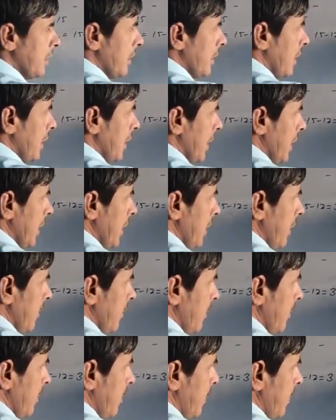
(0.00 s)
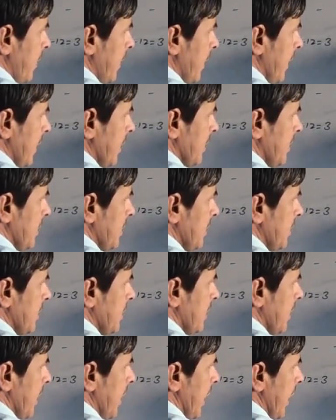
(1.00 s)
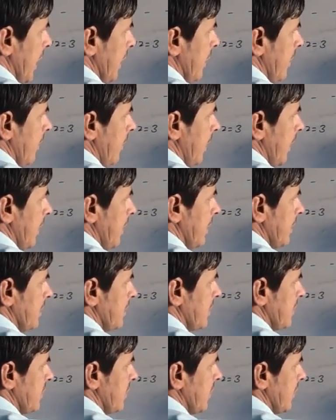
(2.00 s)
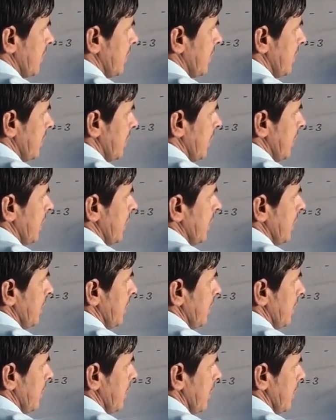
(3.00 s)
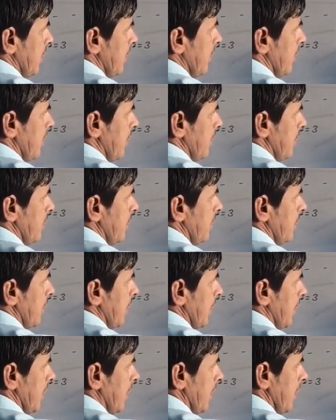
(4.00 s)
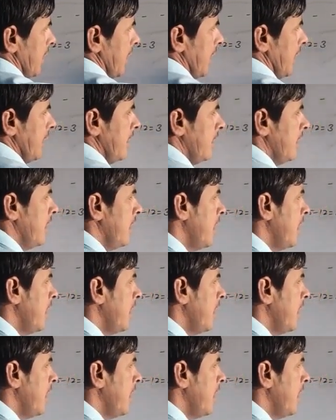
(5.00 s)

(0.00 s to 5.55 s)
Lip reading: a plus n minus 1d equal to 99.